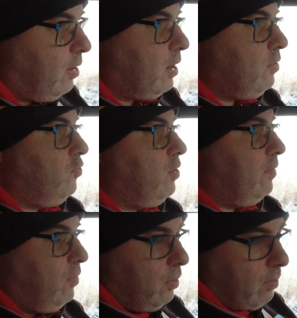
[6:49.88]
where I can
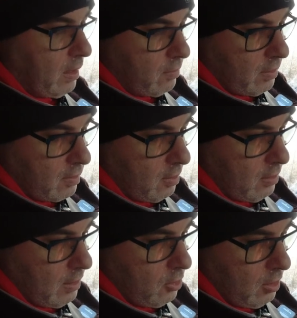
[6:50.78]
drive all the way to his
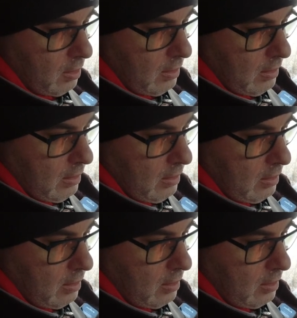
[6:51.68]
college
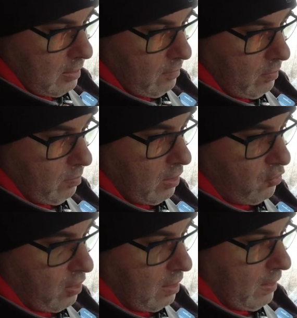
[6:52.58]
um, with my
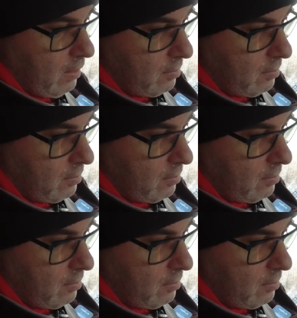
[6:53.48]
driving